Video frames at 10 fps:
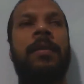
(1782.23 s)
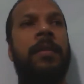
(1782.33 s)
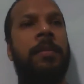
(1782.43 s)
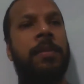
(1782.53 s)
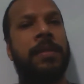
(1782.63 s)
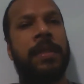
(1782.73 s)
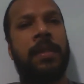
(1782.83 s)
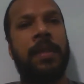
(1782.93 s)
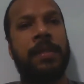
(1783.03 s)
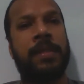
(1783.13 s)
The
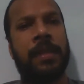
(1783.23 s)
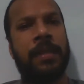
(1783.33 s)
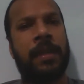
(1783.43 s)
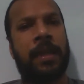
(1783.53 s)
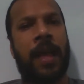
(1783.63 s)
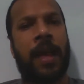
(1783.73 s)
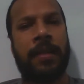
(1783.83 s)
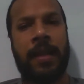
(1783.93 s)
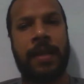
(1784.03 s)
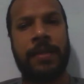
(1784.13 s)
person listening can
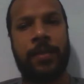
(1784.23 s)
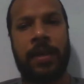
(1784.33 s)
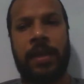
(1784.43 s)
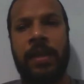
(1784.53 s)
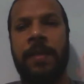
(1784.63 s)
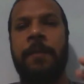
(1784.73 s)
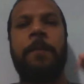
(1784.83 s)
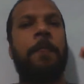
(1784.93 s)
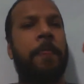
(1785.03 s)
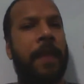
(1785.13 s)
analyze quickly
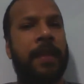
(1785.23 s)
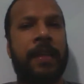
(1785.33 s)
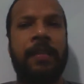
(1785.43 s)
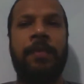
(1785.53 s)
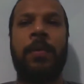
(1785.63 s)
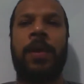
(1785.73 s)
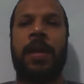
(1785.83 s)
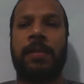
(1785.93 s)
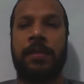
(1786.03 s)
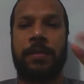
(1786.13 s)
and give you an
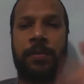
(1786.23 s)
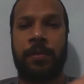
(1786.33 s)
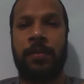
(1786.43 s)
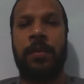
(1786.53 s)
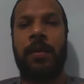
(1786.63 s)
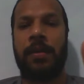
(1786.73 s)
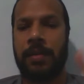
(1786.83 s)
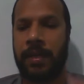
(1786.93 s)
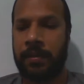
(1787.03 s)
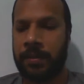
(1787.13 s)
answer. So
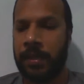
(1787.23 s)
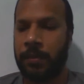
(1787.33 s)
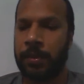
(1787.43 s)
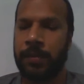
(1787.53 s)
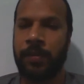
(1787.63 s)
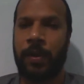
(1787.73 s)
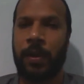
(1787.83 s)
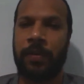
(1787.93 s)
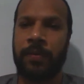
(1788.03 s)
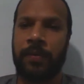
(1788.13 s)
take note
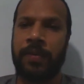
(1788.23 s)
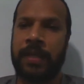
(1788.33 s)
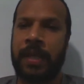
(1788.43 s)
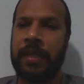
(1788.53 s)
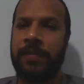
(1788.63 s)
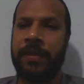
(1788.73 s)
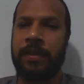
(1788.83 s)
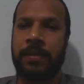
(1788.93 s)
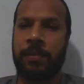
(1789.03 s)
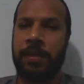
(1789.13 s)
of that
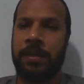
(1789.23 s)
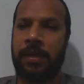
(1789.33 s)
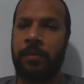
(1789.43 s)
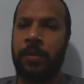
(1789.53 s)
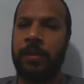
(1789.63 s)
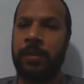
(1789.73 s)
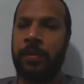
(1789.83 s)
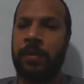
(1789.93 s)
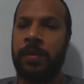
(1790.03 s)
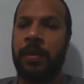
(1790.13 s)
elevator speech, and I want you
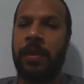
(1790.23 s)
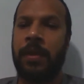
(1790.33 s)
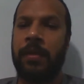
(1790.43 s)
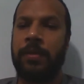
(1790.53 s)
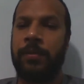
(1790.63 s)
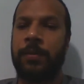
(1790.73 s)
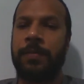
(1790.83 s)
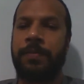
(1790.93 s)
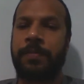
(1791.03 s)
all to